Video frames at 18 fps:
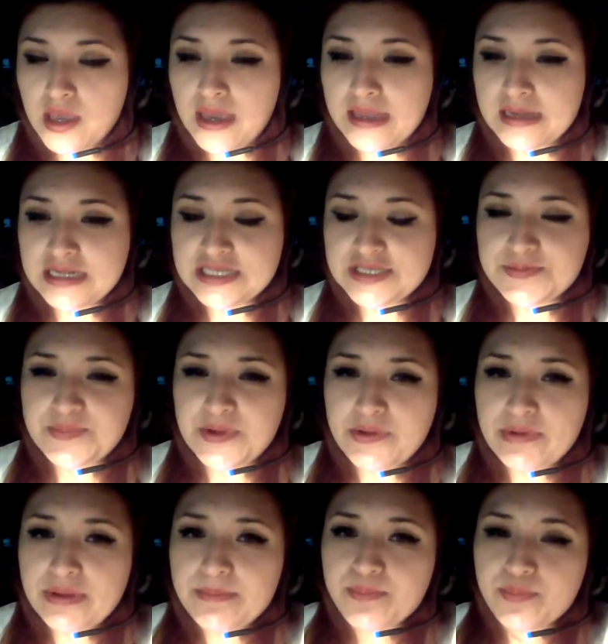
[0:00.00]
it's
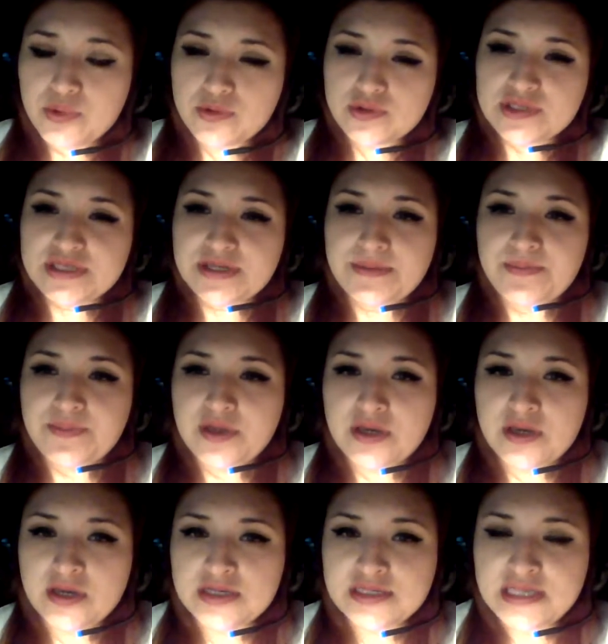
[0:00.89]
very important
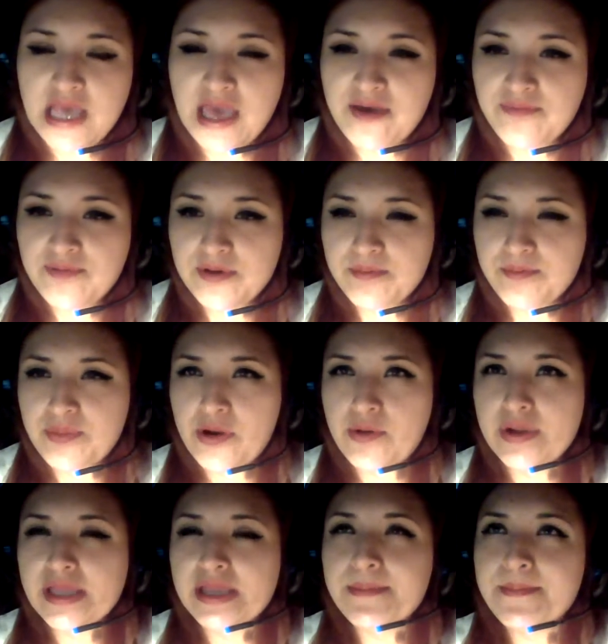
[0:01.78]
because
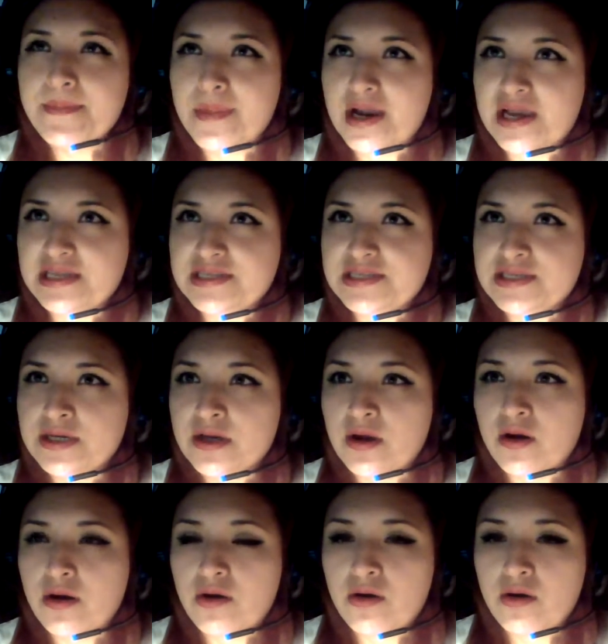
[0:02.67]
bearing in mind
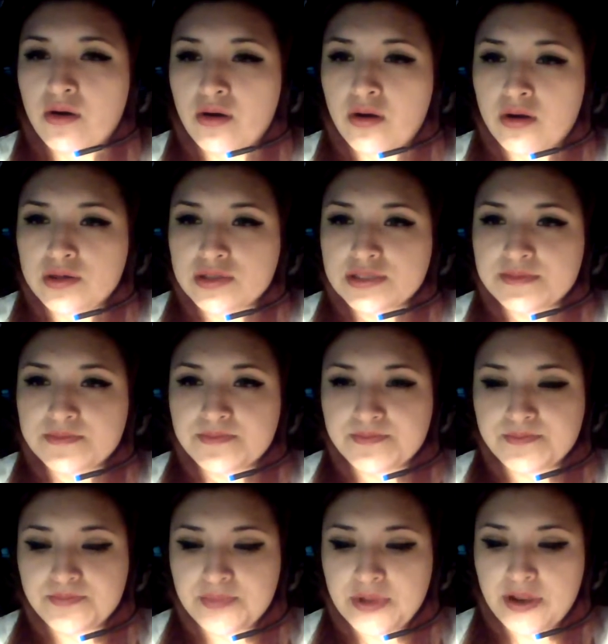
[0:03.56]

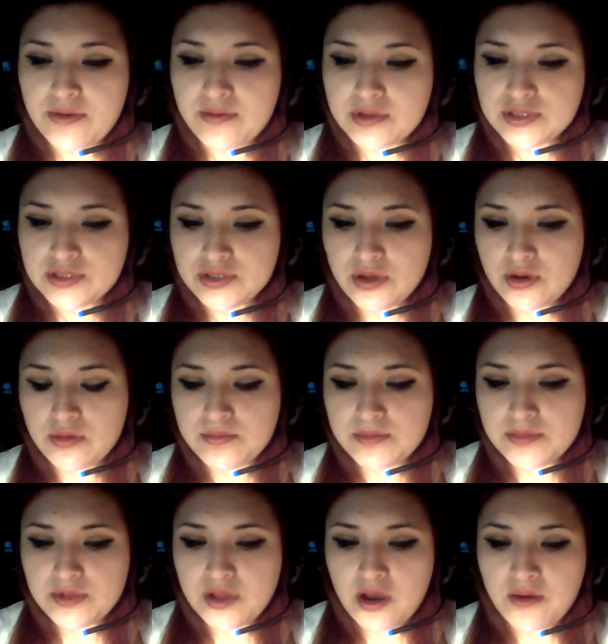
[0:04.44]

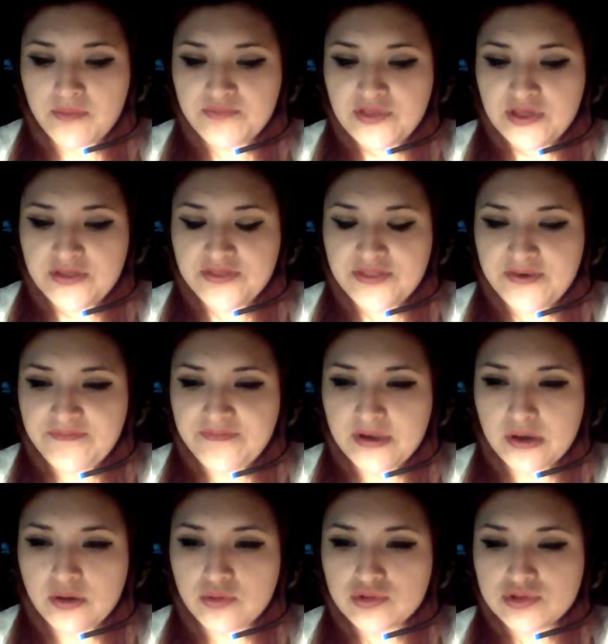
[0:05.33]
some of the
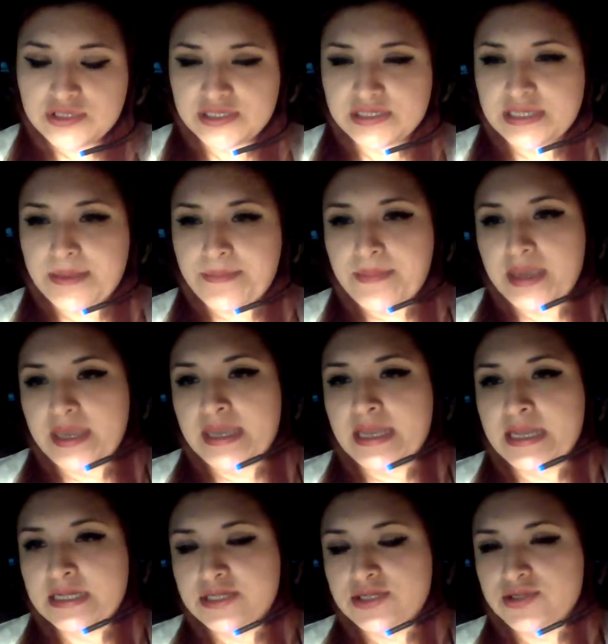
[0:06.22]
difficulties that may
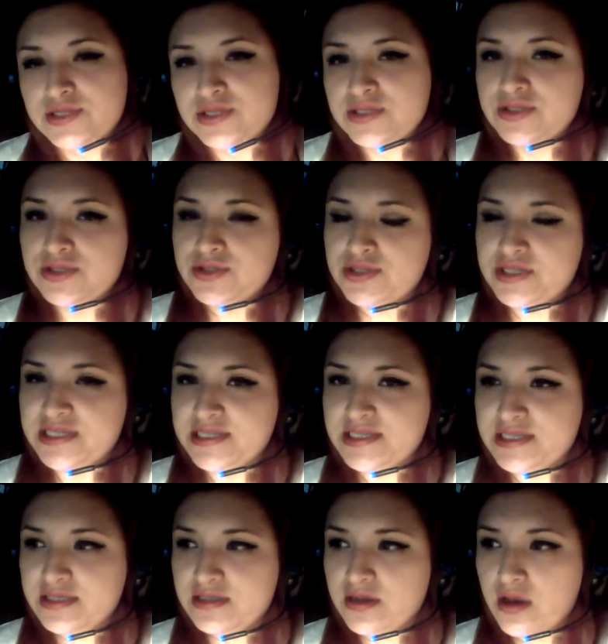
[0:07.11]
hinder
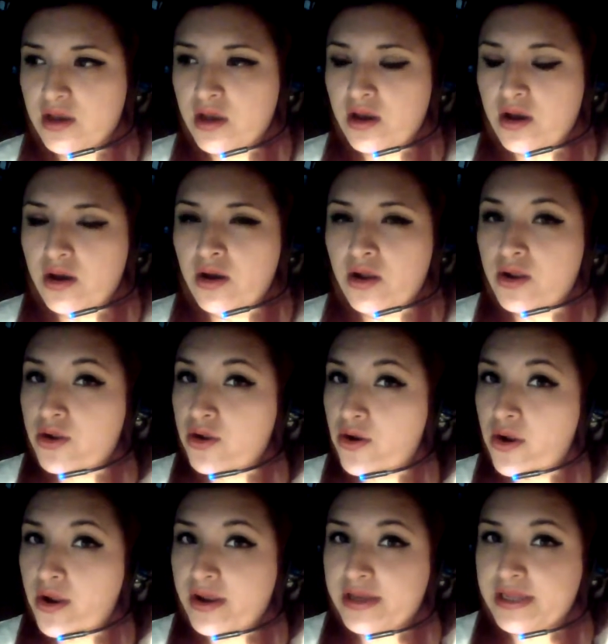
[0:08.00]
students
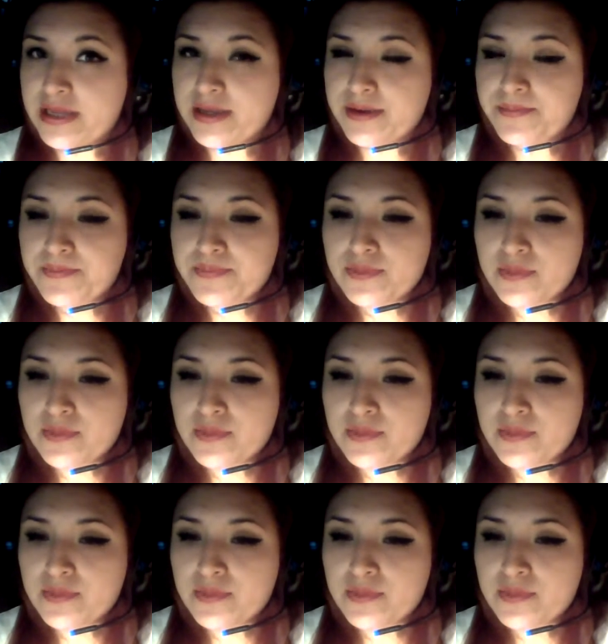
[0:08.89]
learning,